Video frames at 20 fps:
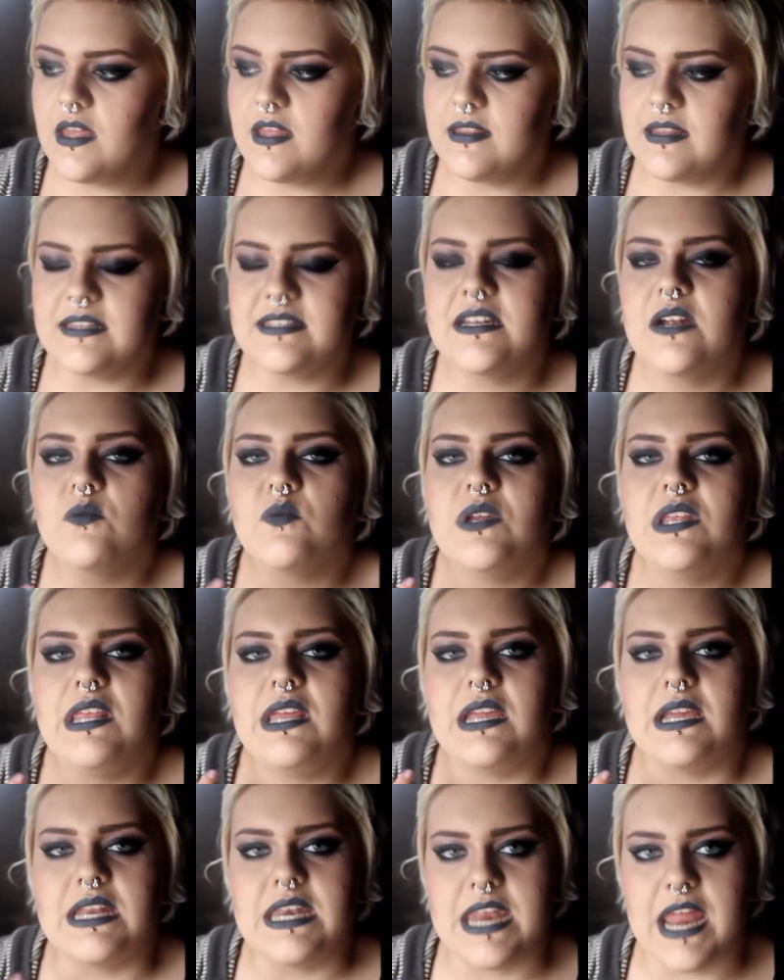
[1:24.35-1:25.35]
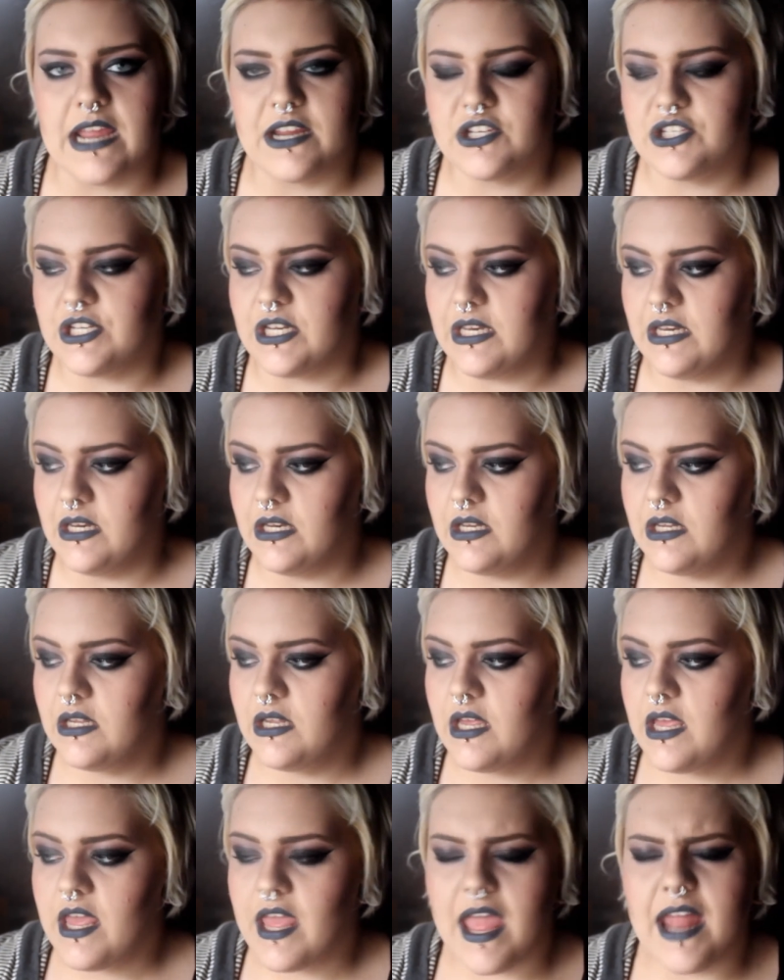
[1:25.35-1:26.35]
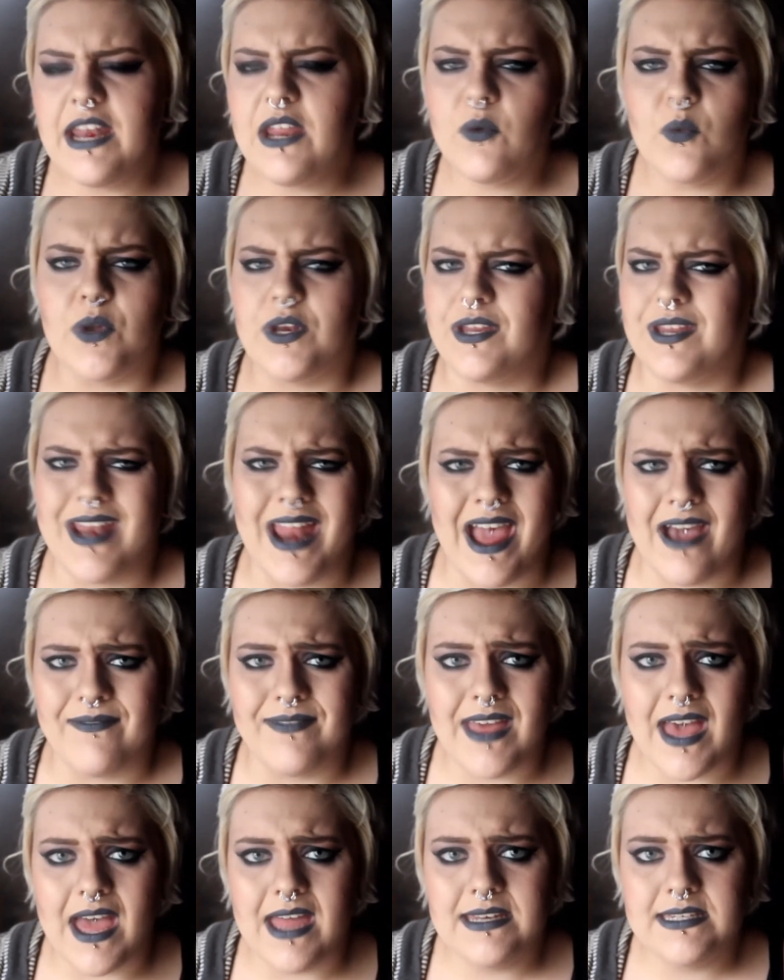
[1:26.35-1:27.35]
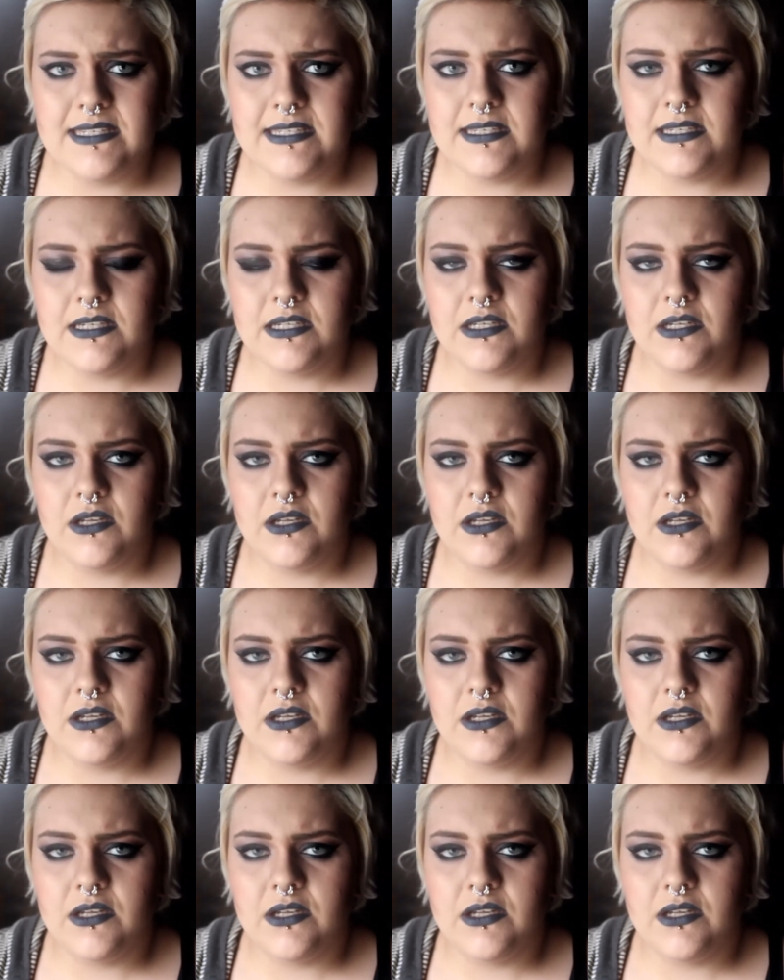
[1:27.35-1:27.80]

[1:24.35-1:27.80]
That's not really a connection. Anyone can have that.